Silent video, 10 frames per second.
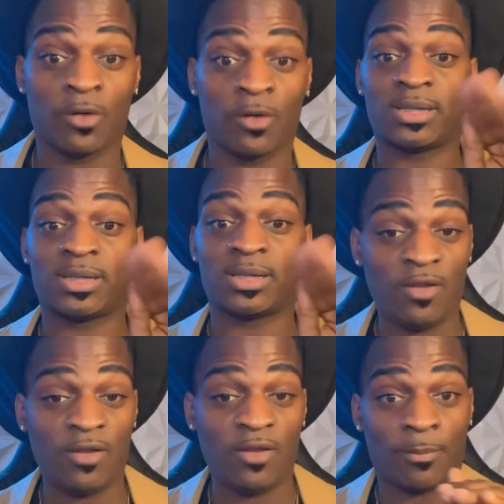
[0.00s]
There's a fee
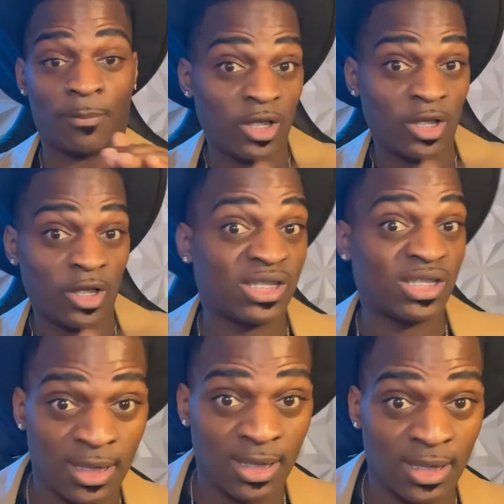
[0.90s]
for the paralegal
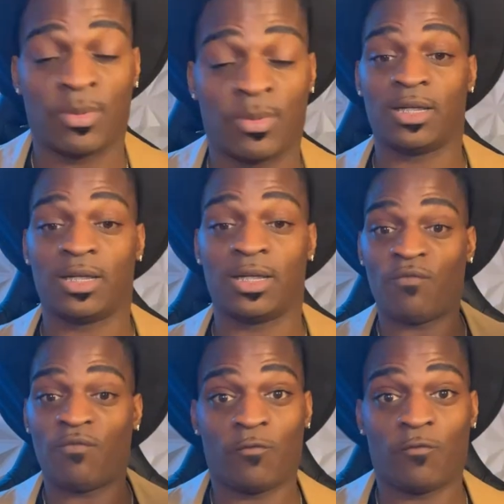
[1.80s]
sending something. There's a
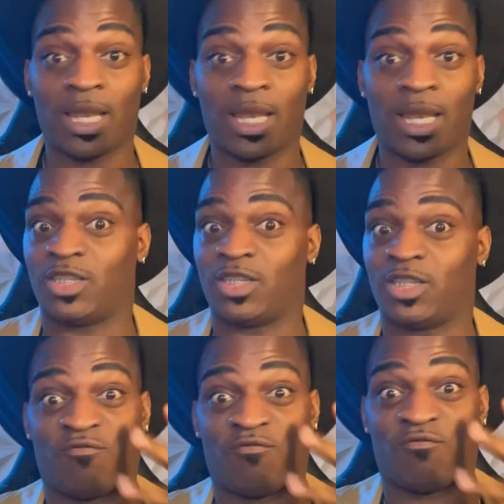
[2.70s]
fee for it's
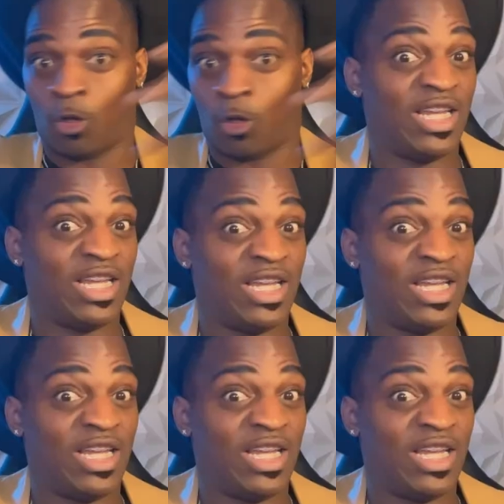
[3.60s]
just fees on fees on